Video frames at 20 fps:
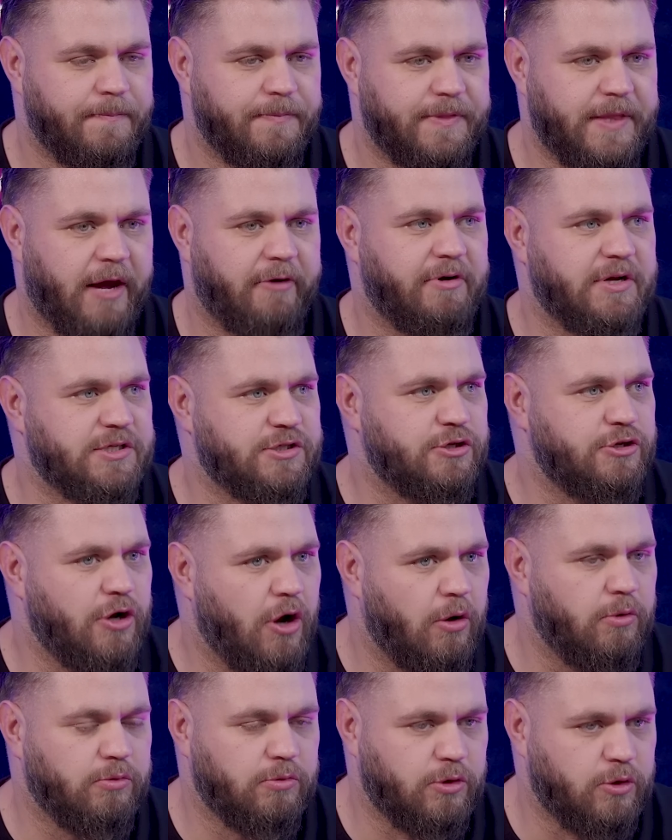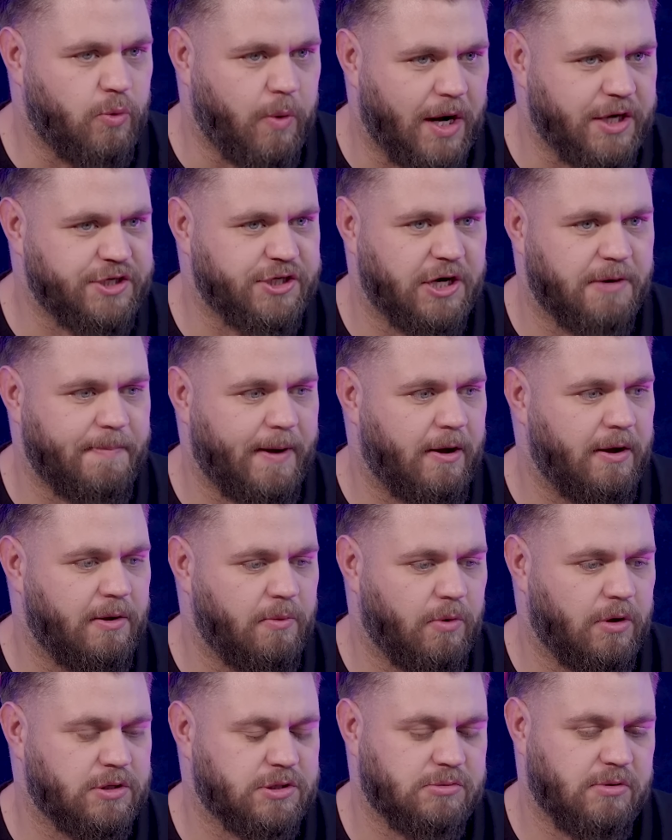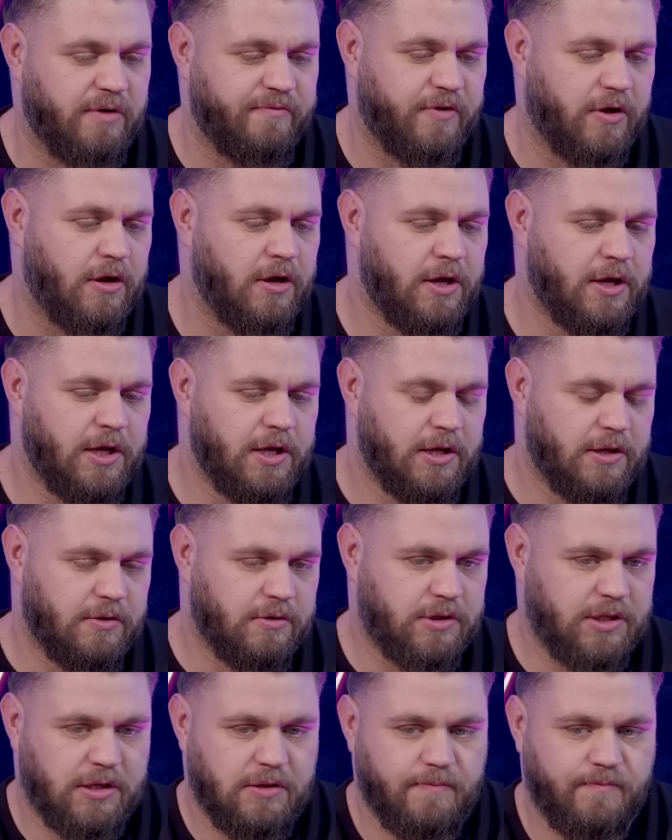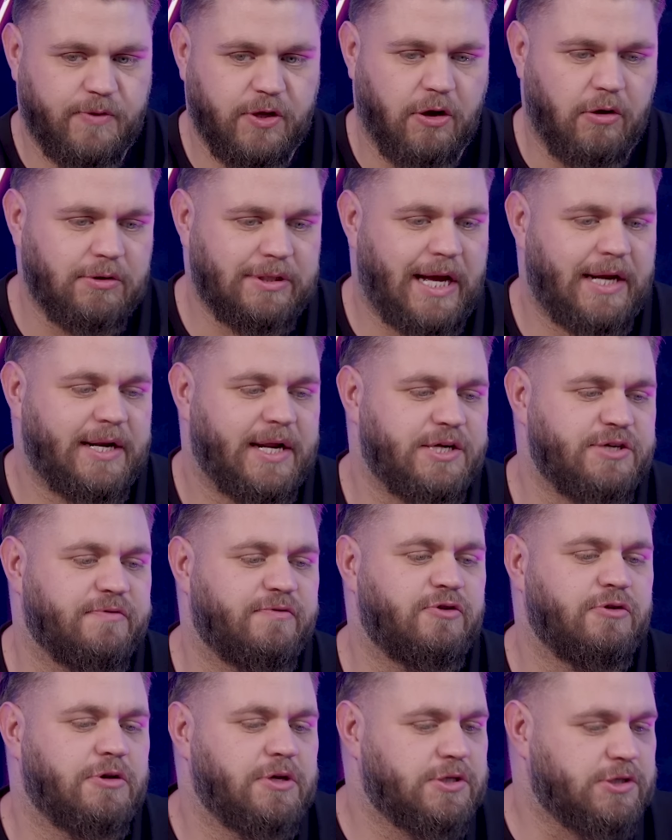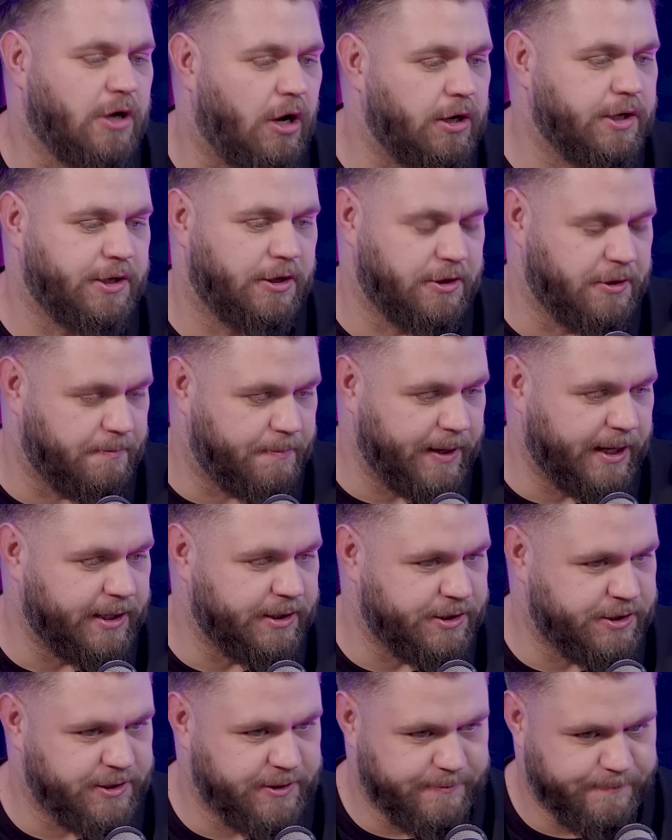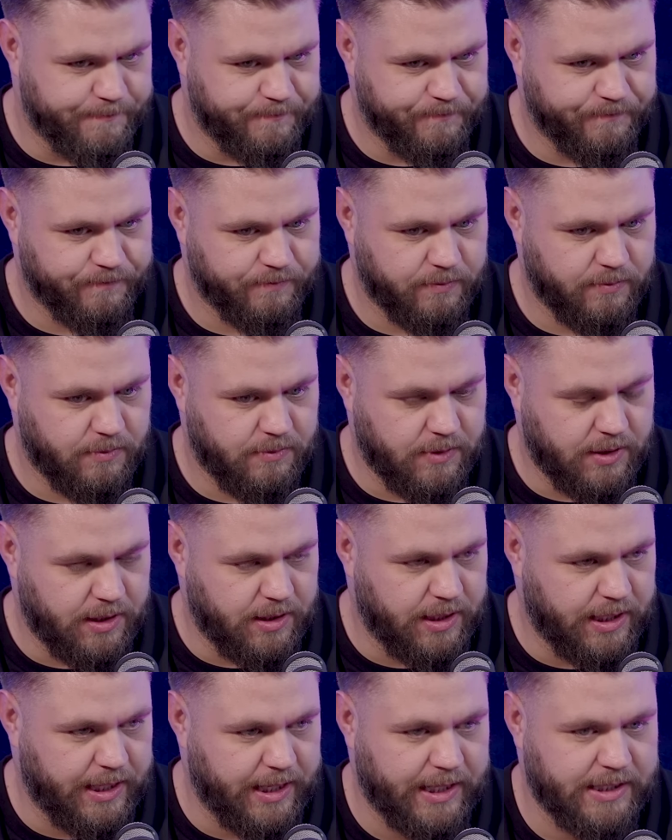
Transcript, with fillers: There is no question about it whatsoever. The the old adage of "do your talking on the pitch" mm.